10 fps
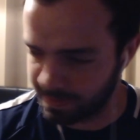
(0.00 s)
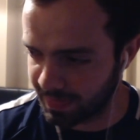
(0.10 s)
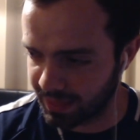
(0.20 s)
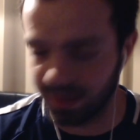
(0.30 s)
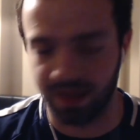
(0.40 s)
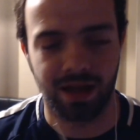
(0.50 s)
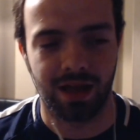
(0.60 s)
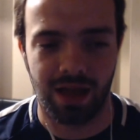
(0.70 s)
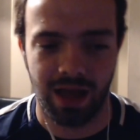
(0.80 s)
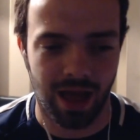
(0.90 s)
Yeah,
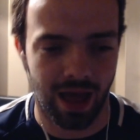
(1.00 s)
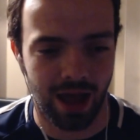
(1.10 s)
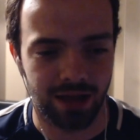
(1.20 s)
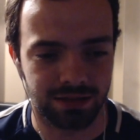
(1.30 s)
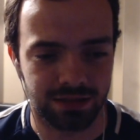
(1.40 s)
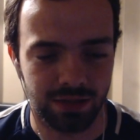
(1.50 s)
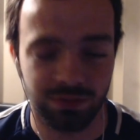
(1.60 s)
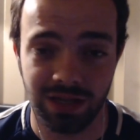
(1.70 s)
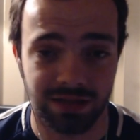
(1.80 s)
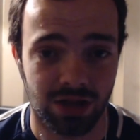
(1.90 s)
and he was
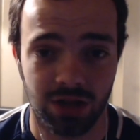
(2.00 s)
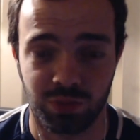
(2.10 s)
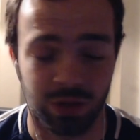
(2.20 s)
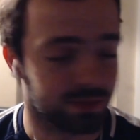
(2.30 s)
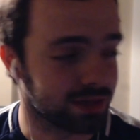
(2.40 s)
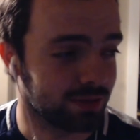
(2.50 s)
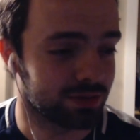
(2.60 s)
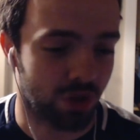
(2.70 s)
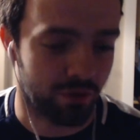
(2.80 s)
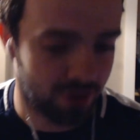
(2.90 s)
getting his ass whipped. He was
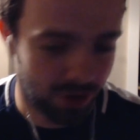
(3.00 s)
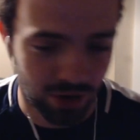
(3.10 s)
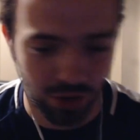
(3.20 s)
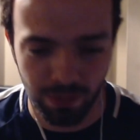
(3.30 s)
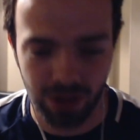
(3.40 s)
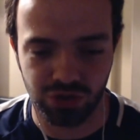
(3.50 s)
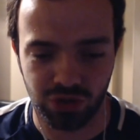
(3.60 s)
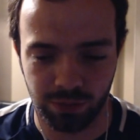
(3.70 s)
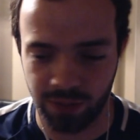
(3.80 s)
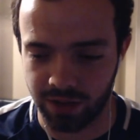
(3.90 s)
very much on the
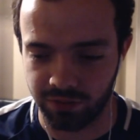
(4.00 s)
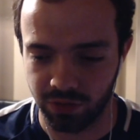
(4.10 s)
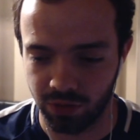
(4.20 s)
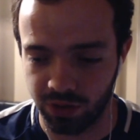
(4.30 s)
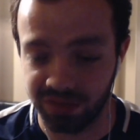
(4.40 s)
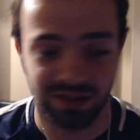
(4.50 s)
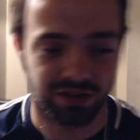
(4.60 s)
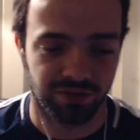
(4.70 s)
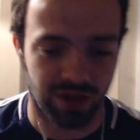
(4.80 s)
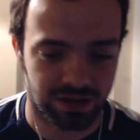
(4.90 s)
back foot in the
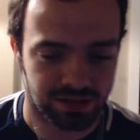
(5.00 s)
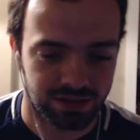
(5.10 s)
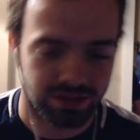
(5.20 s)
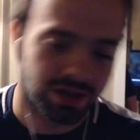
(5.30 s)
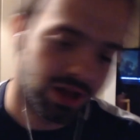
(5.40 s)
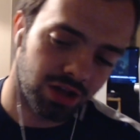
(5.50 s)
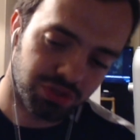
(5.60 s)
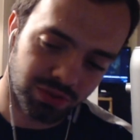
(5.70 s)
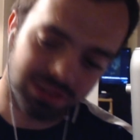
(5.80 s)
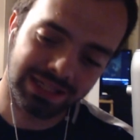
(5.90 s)
defense. Just
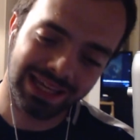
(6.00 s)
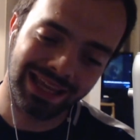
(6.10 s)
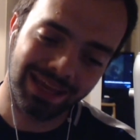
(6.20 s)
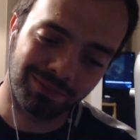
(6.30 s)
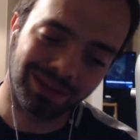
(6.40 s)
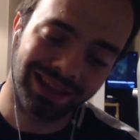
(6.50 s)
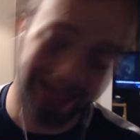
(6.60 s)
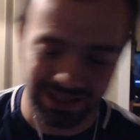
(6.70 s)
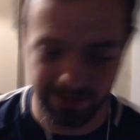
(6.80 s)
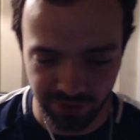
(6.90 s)
want to see him
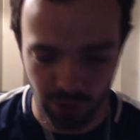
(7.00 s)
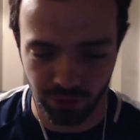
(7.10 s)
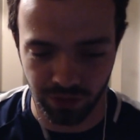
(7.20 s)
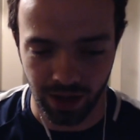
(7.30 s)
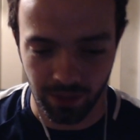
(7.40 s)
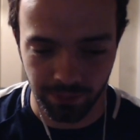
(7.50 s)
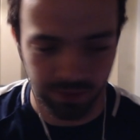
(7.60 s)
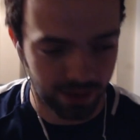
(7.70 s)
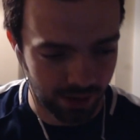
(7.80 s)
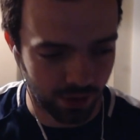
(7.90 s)
get involved now.
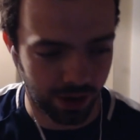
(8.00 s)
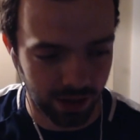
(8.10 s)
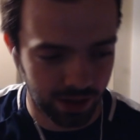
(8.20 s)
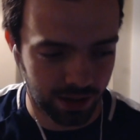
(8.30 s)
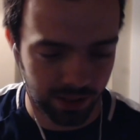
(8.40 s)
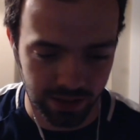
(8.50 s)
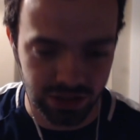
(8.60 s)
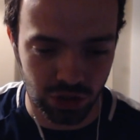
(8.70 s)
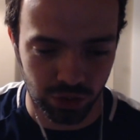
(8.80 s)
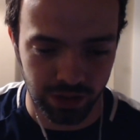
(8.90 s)
All right, let's
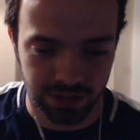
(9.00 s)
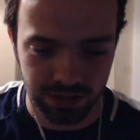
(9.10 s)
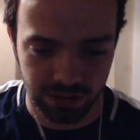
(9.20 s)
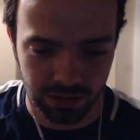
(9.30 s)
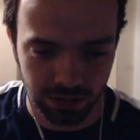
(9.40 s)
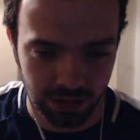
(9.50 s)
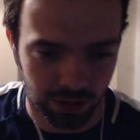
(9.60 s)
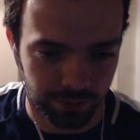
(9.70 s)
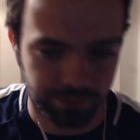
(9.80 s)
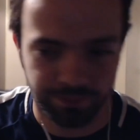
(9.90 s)
do this. Go.
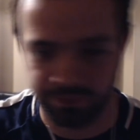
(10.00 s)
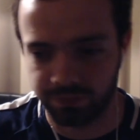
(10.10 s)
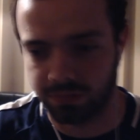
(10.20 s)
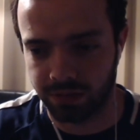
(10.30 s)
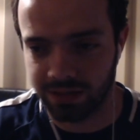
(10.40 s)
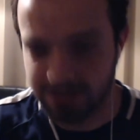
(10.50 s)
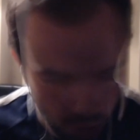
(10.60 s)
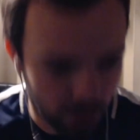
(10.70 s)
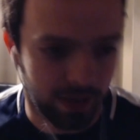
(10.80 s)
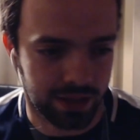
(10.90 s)

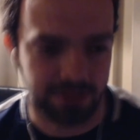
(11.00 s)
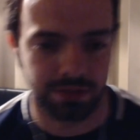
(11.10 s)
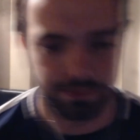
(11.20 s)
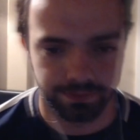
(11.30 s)
Do this.